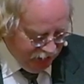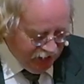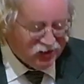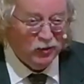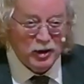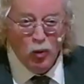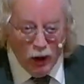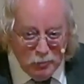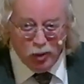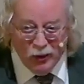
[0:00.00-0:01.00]
it's only
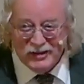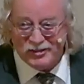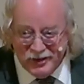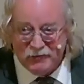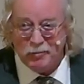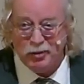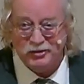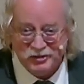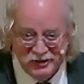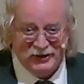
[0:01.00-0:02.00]

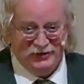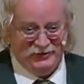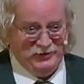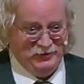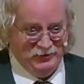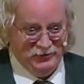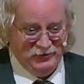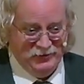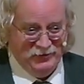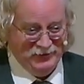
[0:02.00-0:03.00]
1.7%.
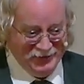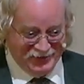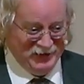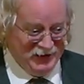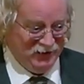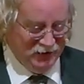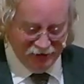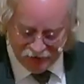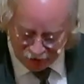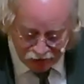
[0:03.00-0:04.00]
That's it.
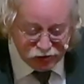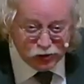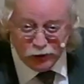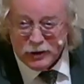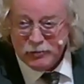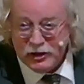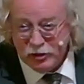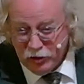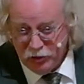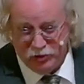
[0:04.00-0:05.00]
It's extremely
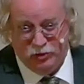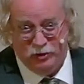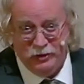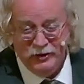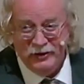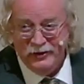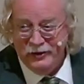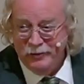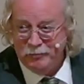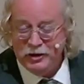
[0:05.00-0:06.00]
low.
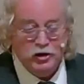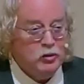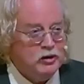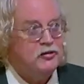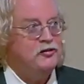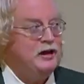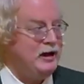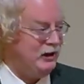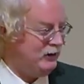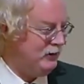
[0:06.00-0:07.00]
But you would
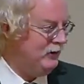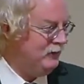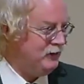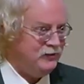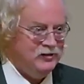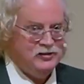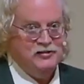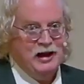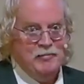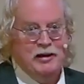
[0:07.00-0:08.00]
think that this is
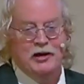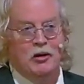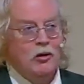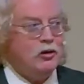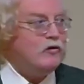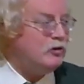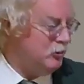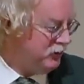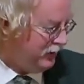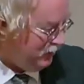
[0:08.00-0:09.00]
happening all over the
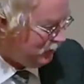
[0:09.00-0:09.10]
place,